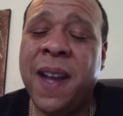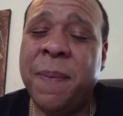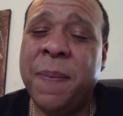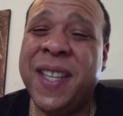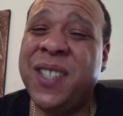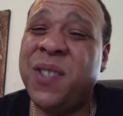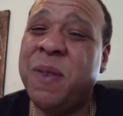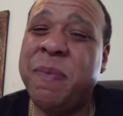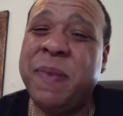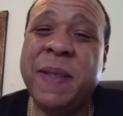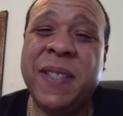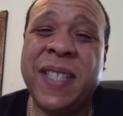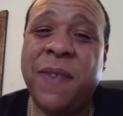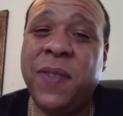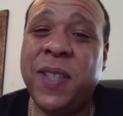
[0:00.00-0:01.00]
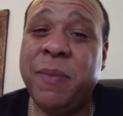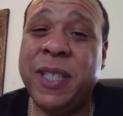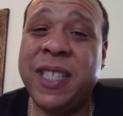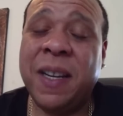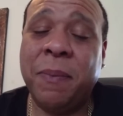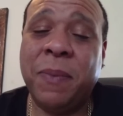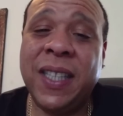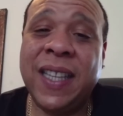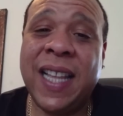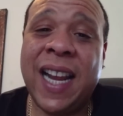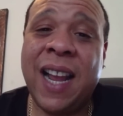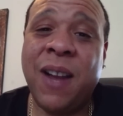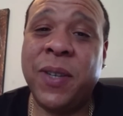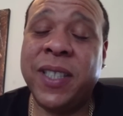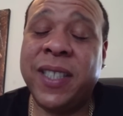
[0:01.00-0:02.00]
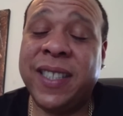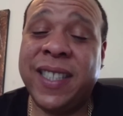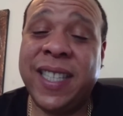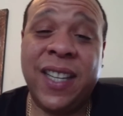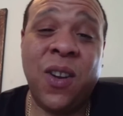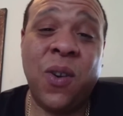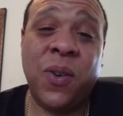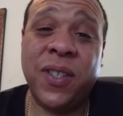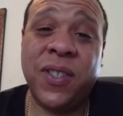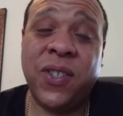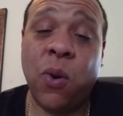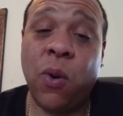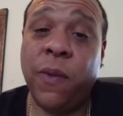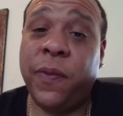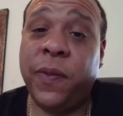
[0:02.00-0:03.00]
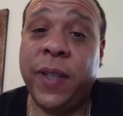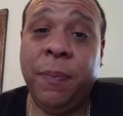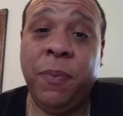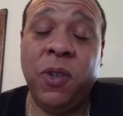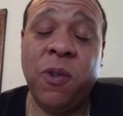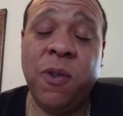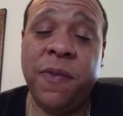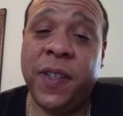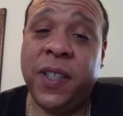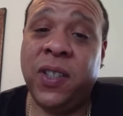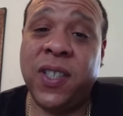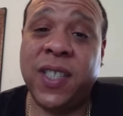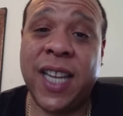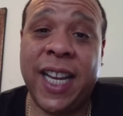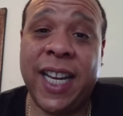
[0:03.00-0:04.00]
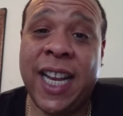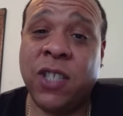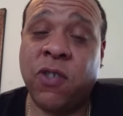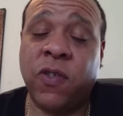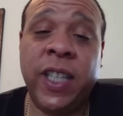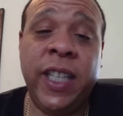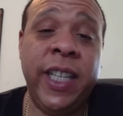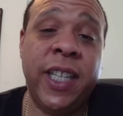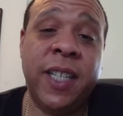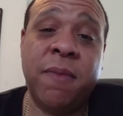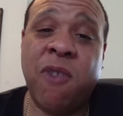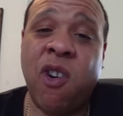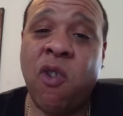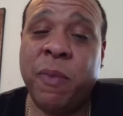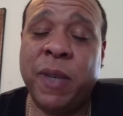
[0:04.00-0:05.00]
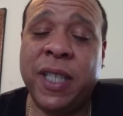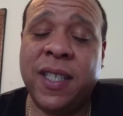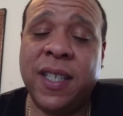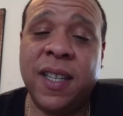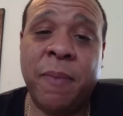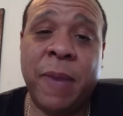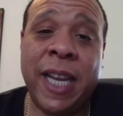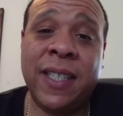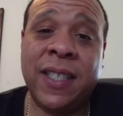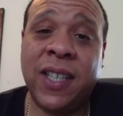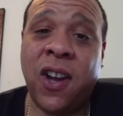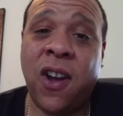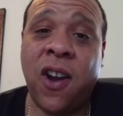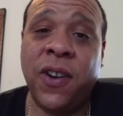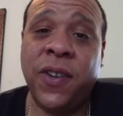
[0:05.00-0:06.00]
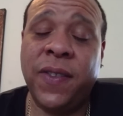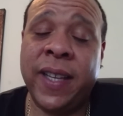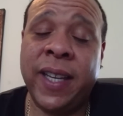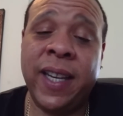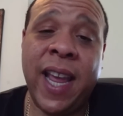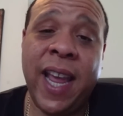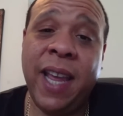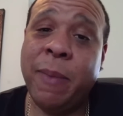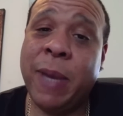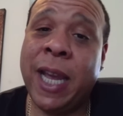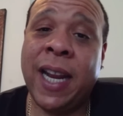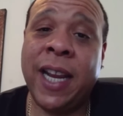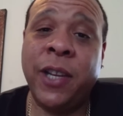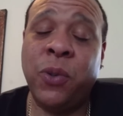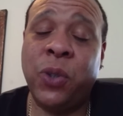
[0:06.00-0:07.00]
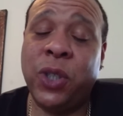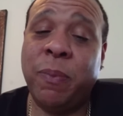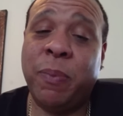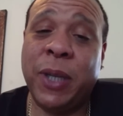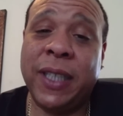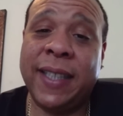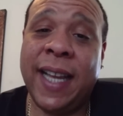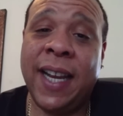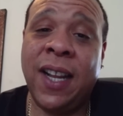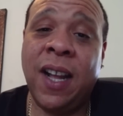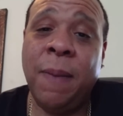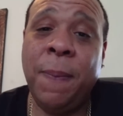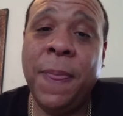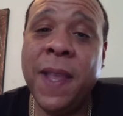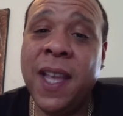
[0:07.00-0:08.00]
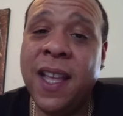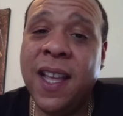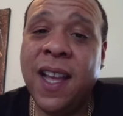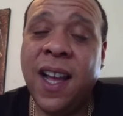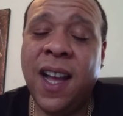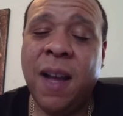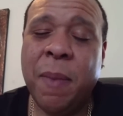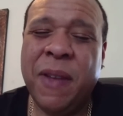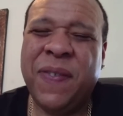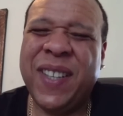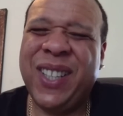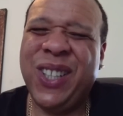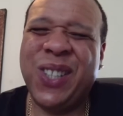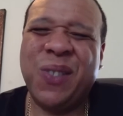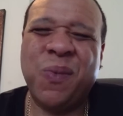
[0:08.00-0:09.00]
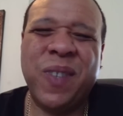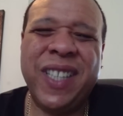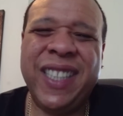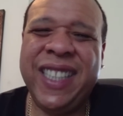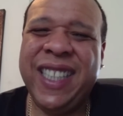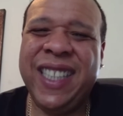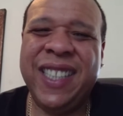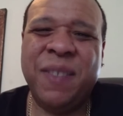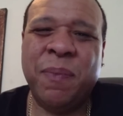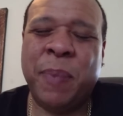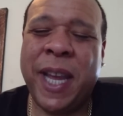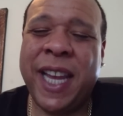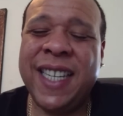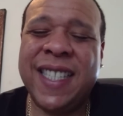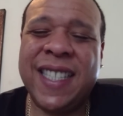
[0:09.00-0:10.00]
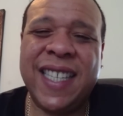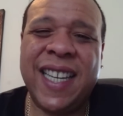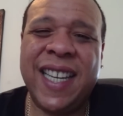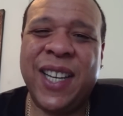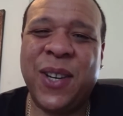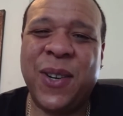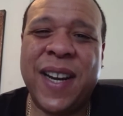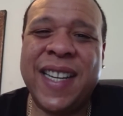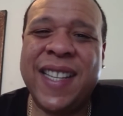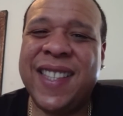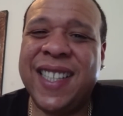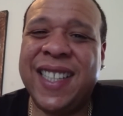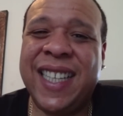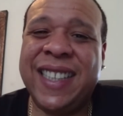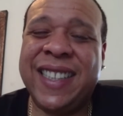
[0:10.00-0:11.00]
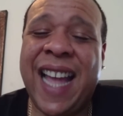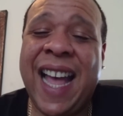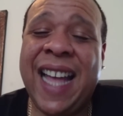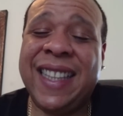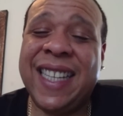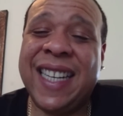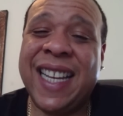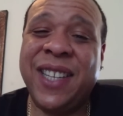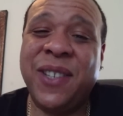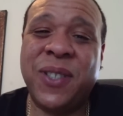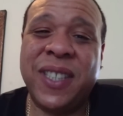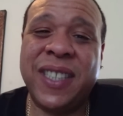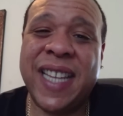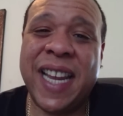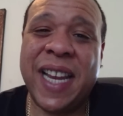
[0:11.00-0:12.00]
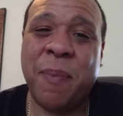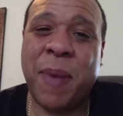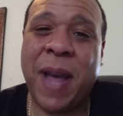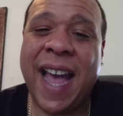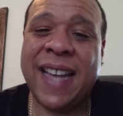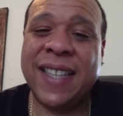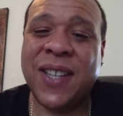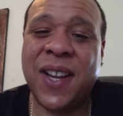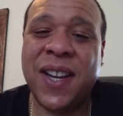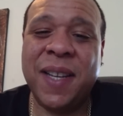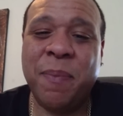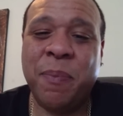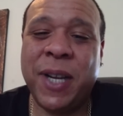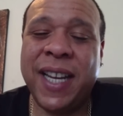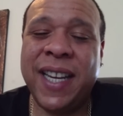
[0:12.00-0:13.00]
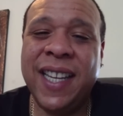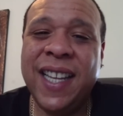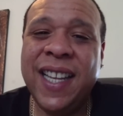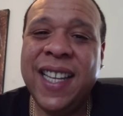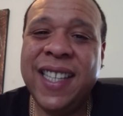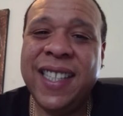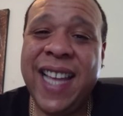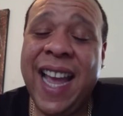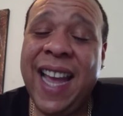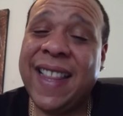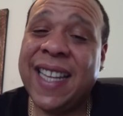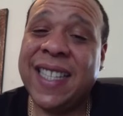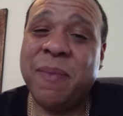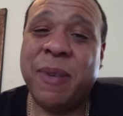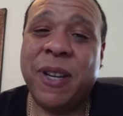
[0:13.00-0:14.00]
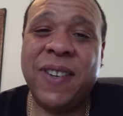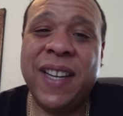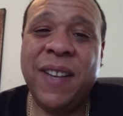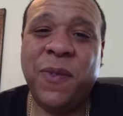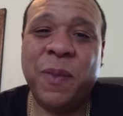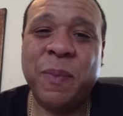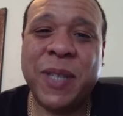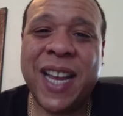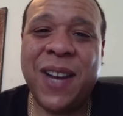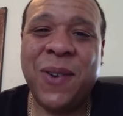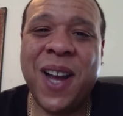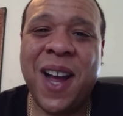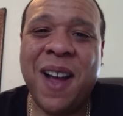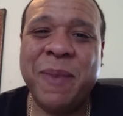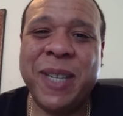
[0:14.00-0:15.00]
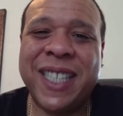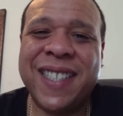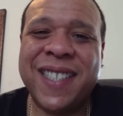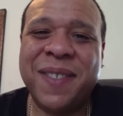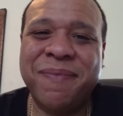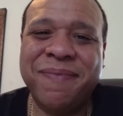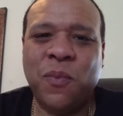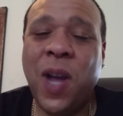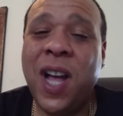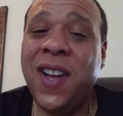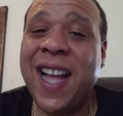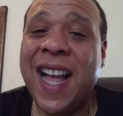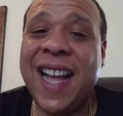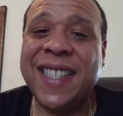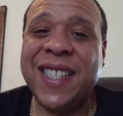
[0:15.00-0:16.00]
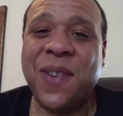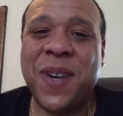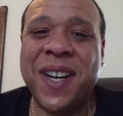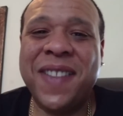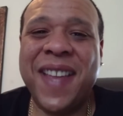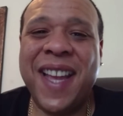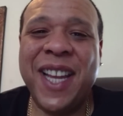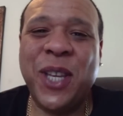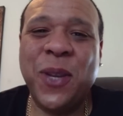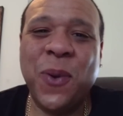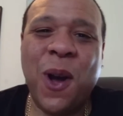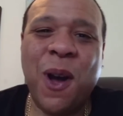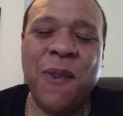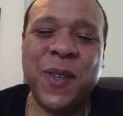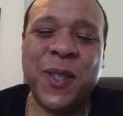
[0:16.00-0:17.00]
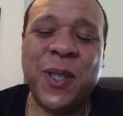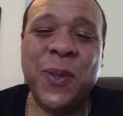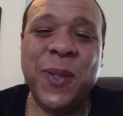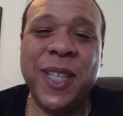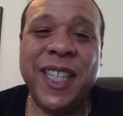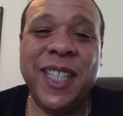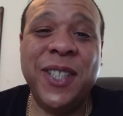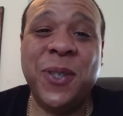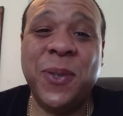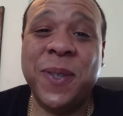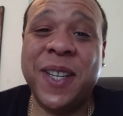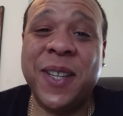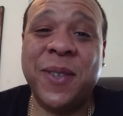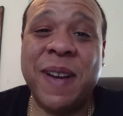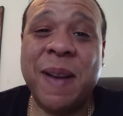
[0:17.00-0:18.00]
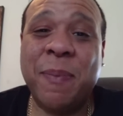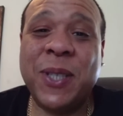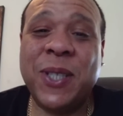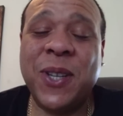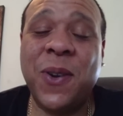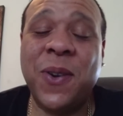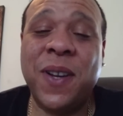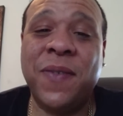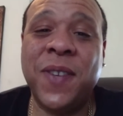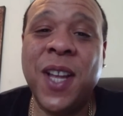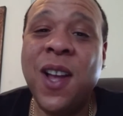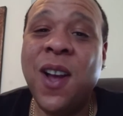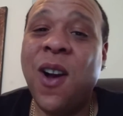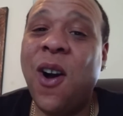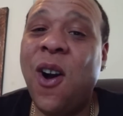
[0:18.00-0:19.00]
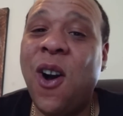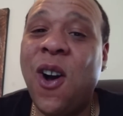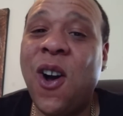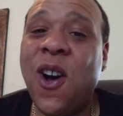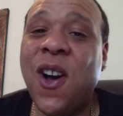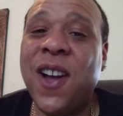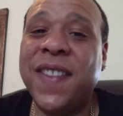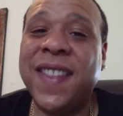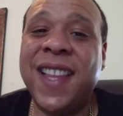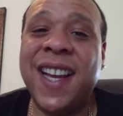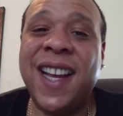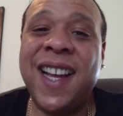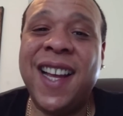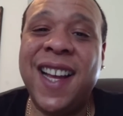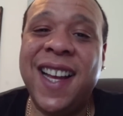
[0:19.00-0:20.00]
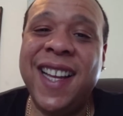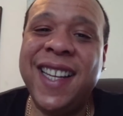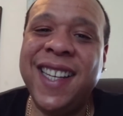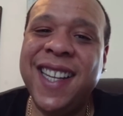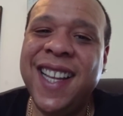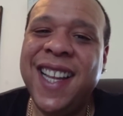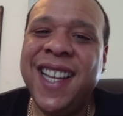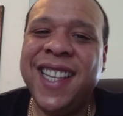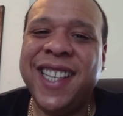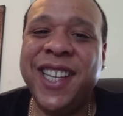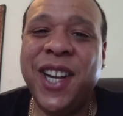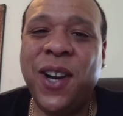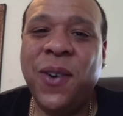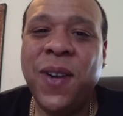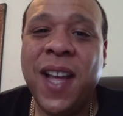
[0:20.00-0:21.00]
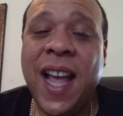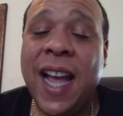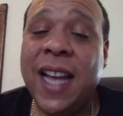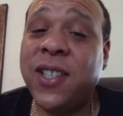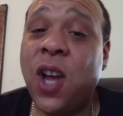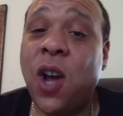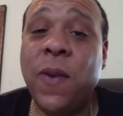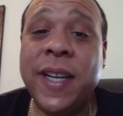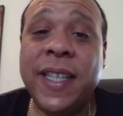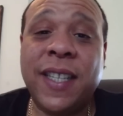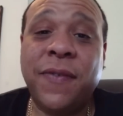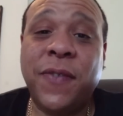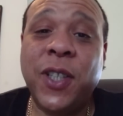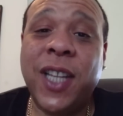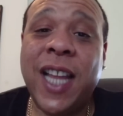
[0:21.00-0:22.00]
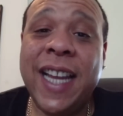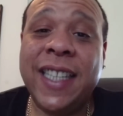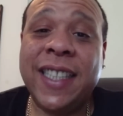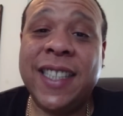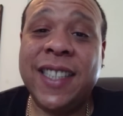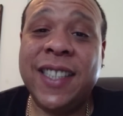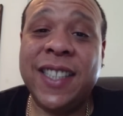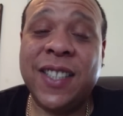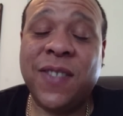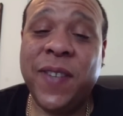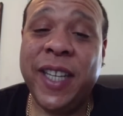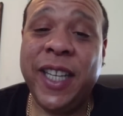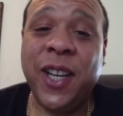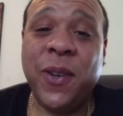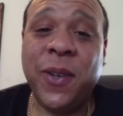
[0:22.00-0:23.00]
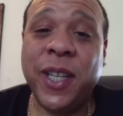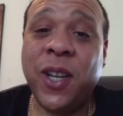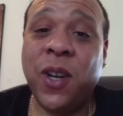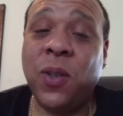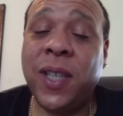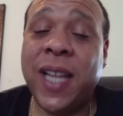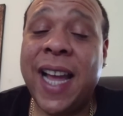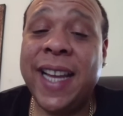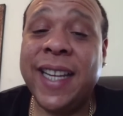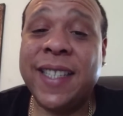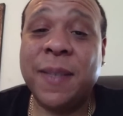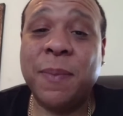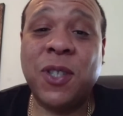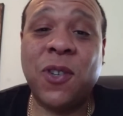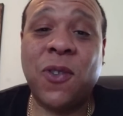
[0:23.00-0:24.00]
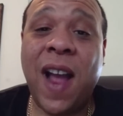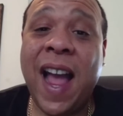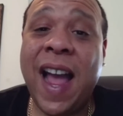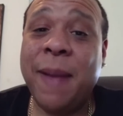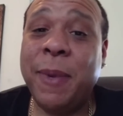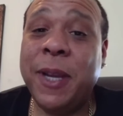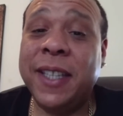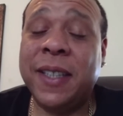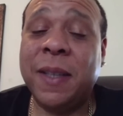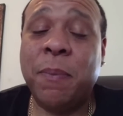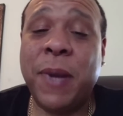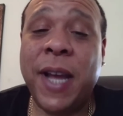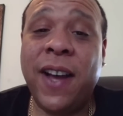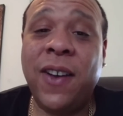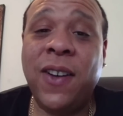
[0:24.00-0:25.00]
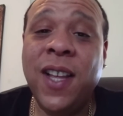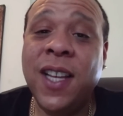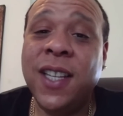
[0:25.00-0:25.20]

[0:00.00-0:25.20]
this would definitely be something that I would go to the store, flip through. If it looks like it has really good moments and amazing art, then hey man, I usually pick that up. If it looks really basic or anything like that, then I usually take a pass on it. But yeah, that's about it from Scout Comics. Well guys, I want to thank you all for tuning in to another episode of On the Hunt. You know, as always, if you liked in this video, you know, like, subscribe, hit the bell,